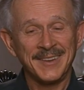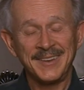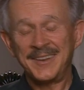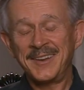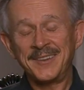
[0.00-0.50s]

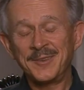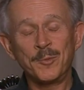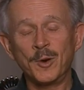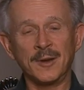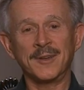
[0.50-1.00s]
That doesn't
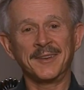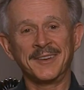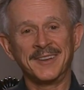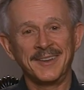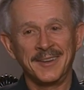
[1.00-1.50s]
work.
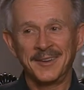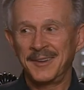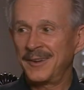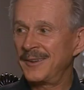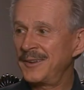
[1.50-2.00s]

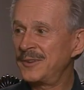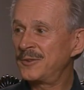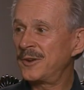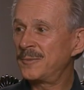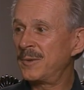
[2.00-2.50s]
Uh, look at
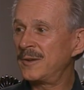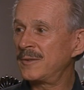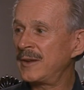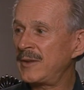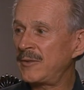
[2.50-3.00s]
George Burns.
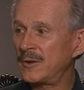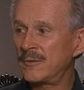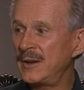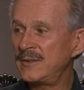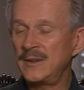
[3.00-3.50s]
After
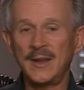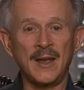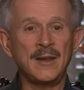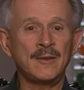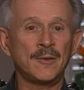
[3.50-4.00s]
Gracie
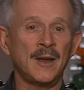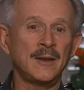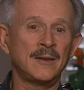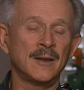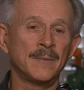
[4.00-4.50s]
died, he
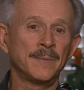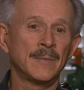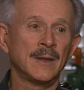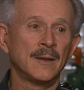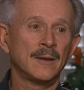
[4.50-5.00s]
tried uh,
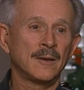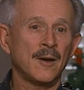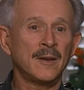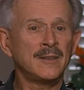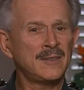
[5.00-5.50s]

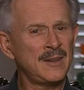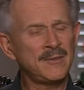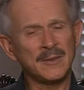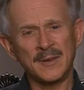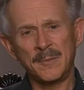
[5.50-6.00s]
Connie
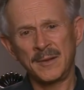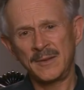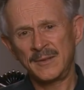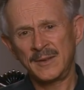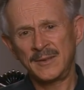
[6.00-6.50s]
Stevens, I
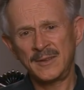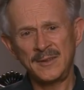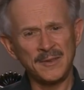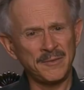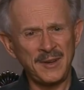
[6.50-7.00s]
believe, and
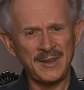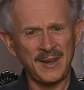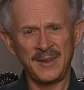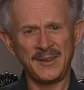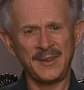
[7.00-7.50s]
she's a very
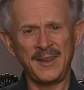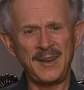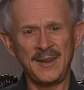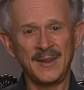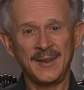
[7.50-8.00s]
talented
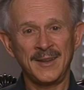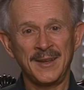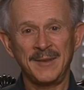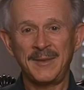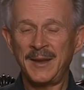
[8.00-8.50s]
lady.
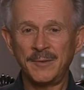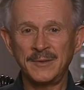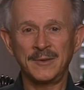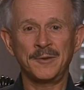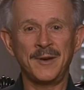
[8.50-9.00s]
That
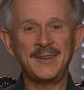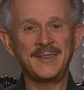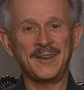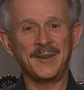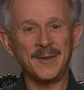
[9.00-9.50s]
wasn't
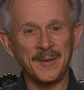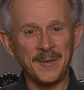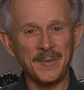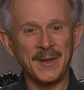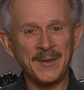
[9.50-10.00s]
Gracie, and, and
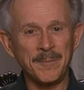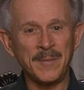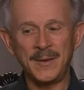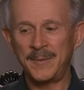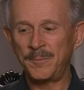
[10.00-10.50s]
the, and the
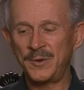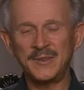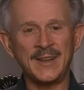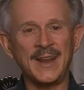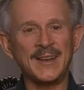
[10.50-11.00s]
and the
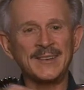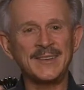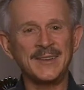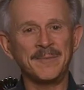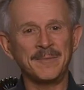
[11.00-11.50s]
personalities
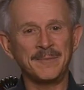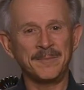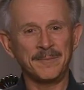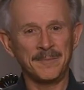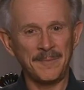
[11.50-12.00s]
didn't
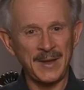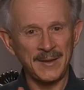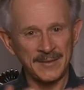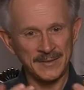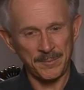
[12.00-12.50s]
make
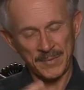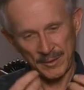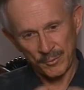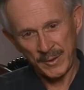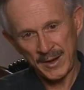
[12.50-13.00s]

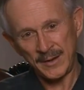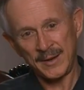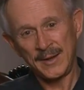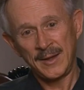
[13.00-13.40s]
something great.